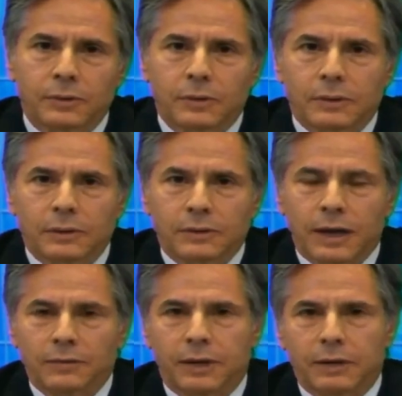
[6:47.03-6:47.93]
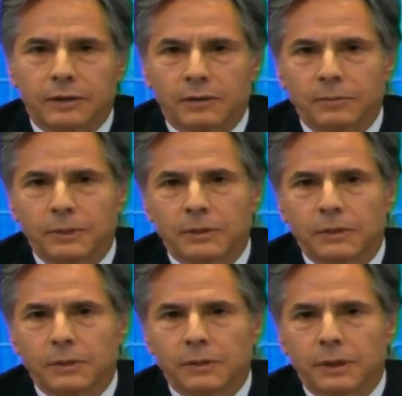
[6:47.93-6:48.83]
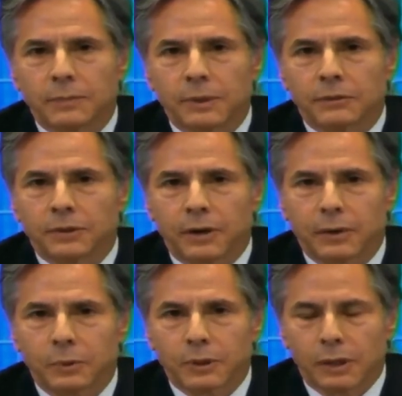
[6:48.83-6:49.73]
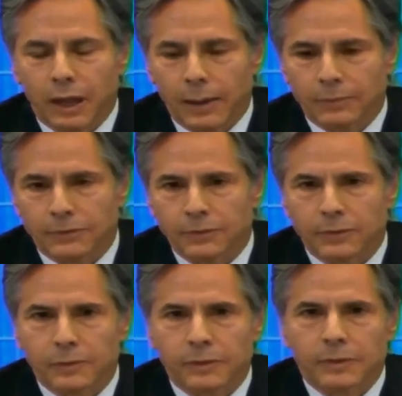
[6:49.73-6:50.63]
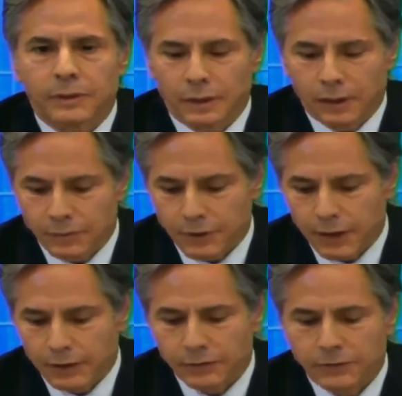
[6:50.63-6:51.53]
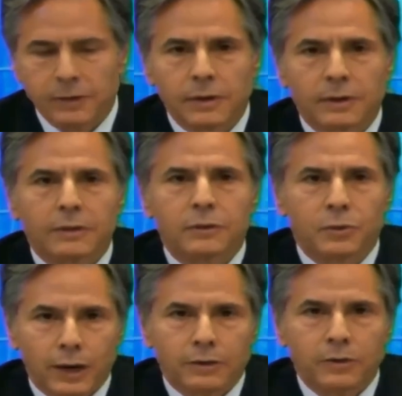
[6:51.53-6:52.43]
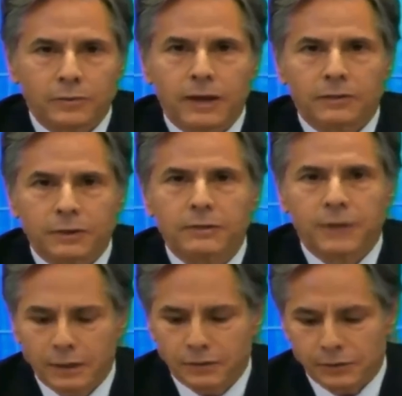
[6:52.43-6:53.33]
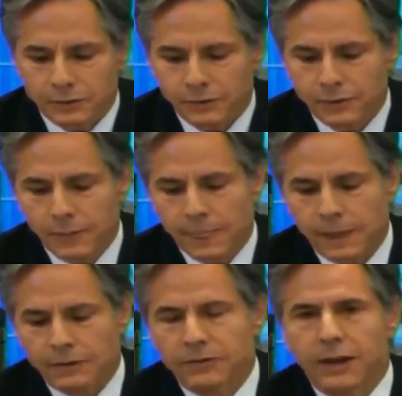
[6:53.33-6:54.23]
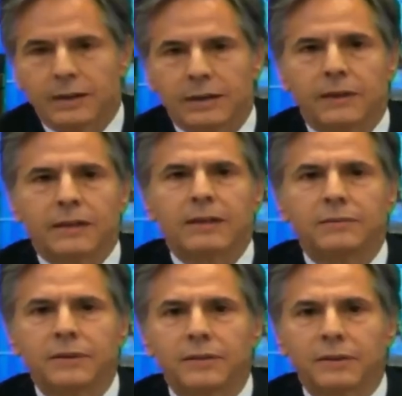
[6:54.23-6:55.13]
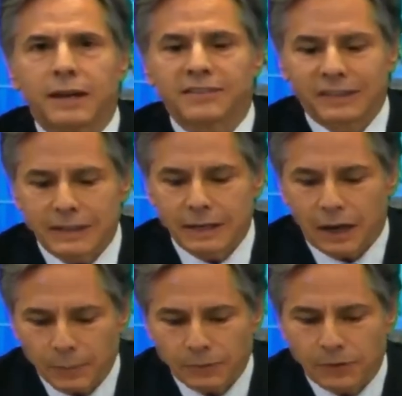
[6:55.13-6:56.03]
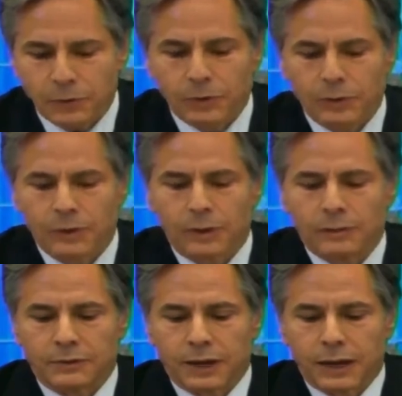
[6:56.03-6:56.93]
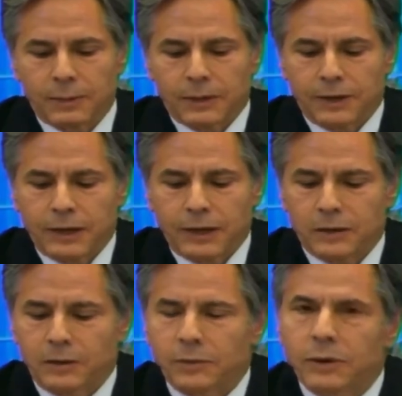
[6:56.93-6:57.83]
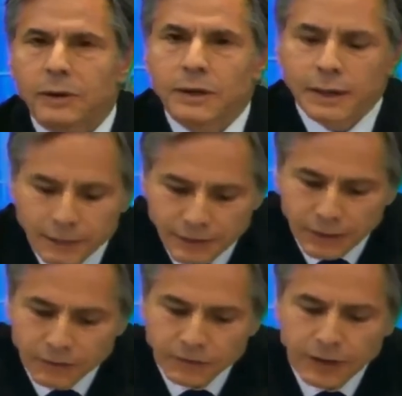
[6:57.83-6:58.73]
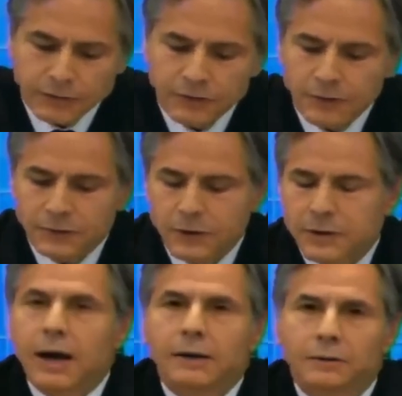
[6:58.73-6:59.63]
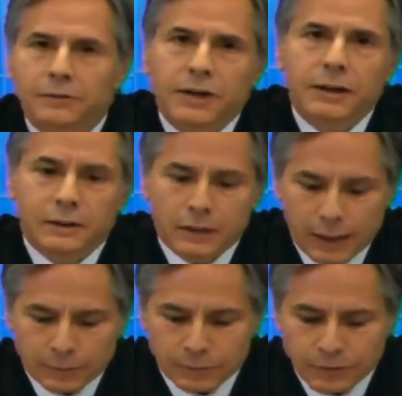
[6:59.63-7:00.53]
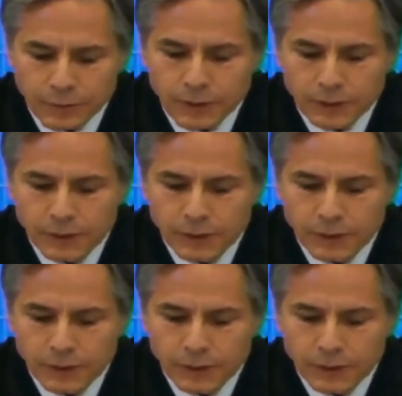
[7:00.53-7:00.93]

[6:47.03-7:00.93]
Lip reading: that the Afghan government and military would collapse in 11 days. The Director of National Intelligence has said that even in the days leading up to the Taliban takeover, intelligence agencies did not say collapse was imminent.